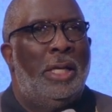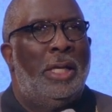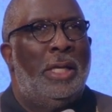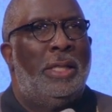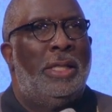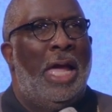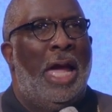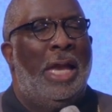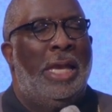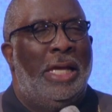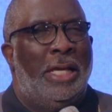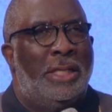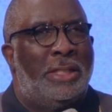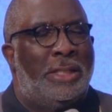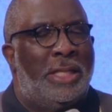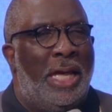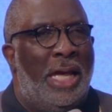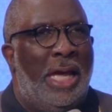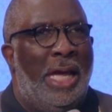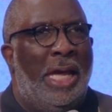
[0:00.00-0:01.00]
that
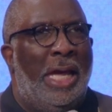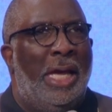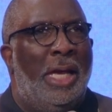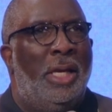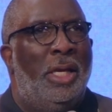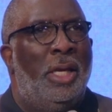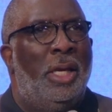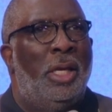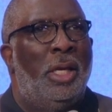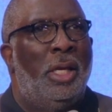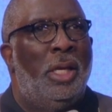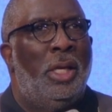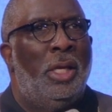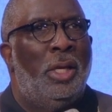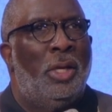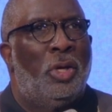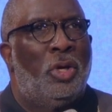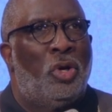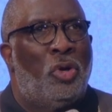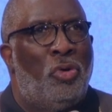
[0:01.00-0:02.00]
is in
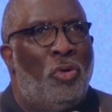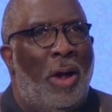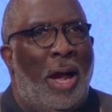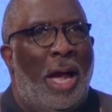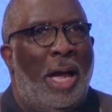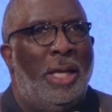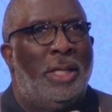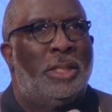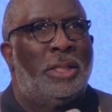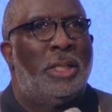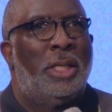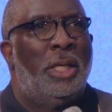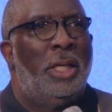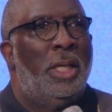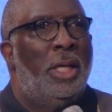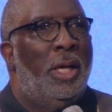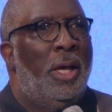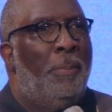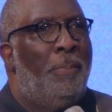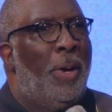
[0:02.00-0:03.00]
Christ.
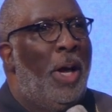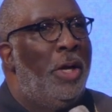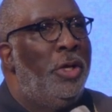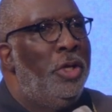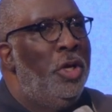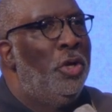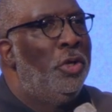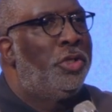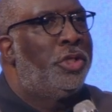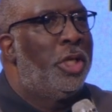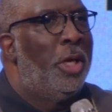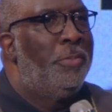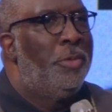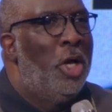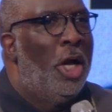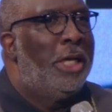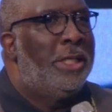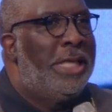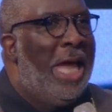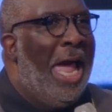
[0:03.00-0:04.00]
But Newsom,
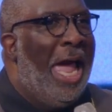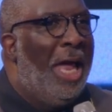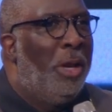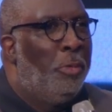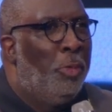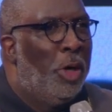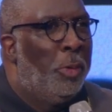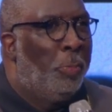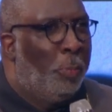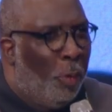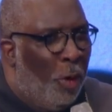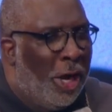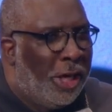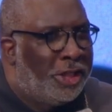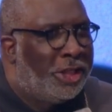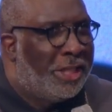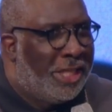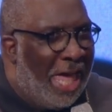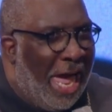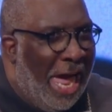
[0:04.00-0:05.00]
your dad would
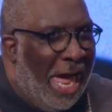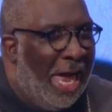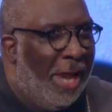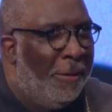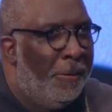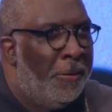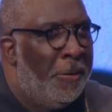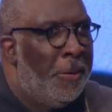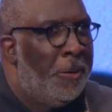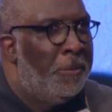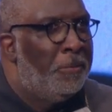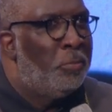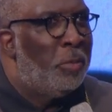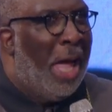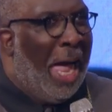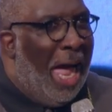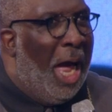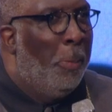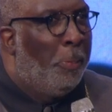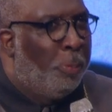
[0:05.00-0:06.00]
preach that.
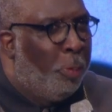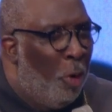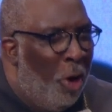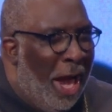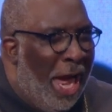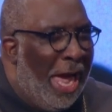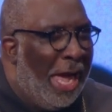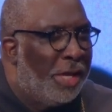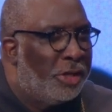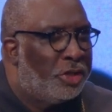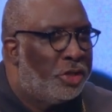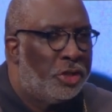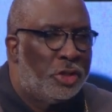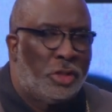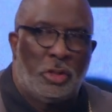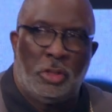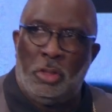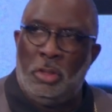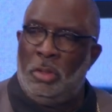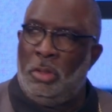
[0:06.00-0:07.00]
I
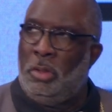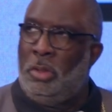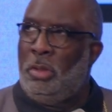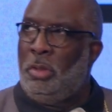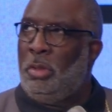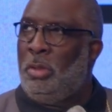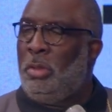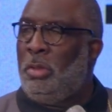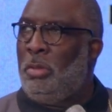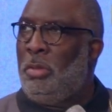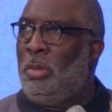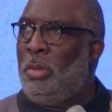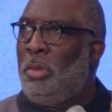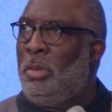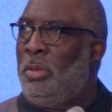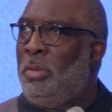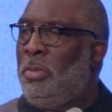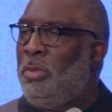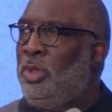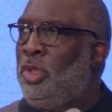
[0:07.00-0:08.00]
press
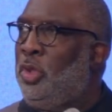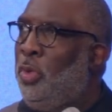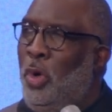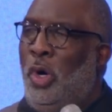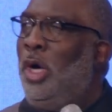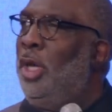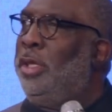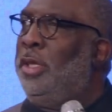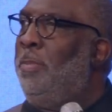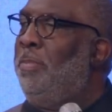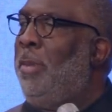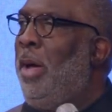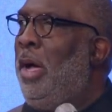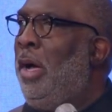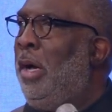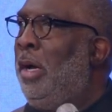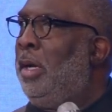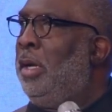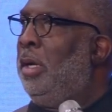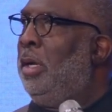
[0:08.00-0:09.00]
toward the
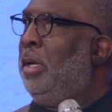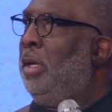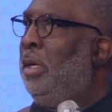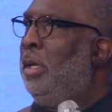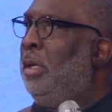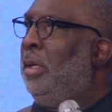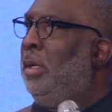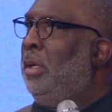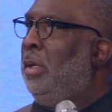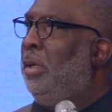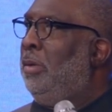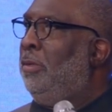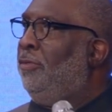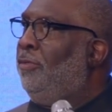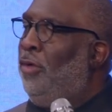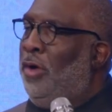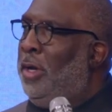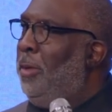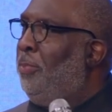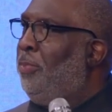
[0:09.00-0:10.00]
mark
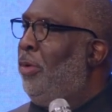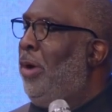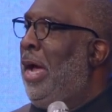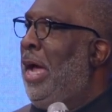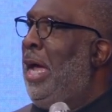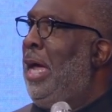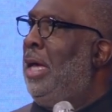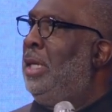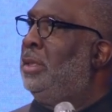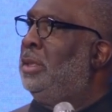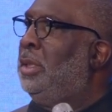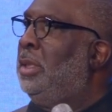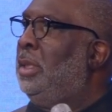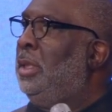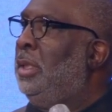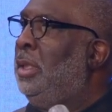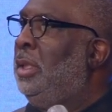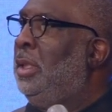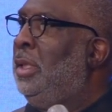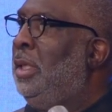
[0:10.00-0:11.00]
for the prize
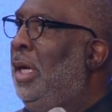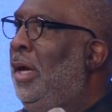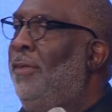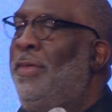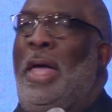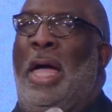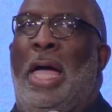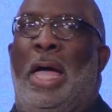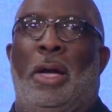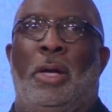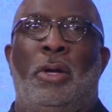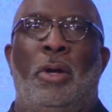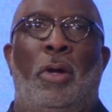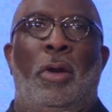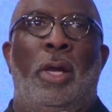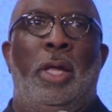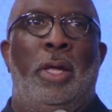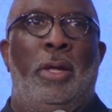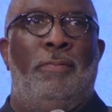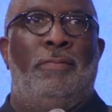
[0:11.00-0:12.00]
of the high
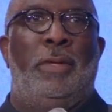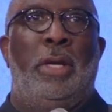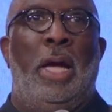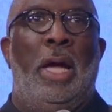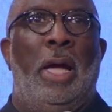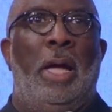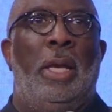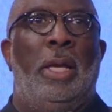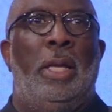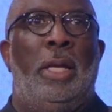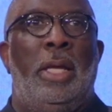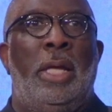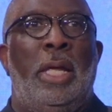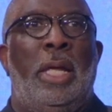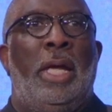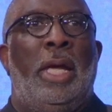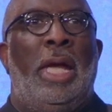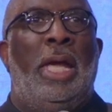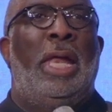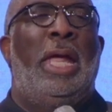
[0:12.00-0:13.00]
calling of God.
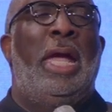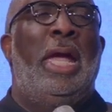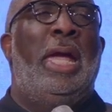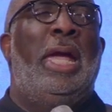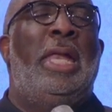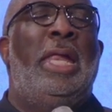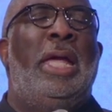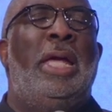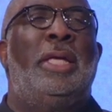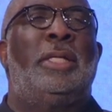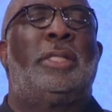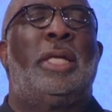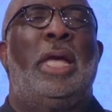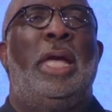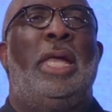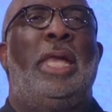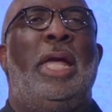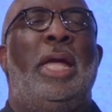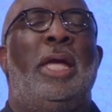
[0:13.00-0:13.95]
It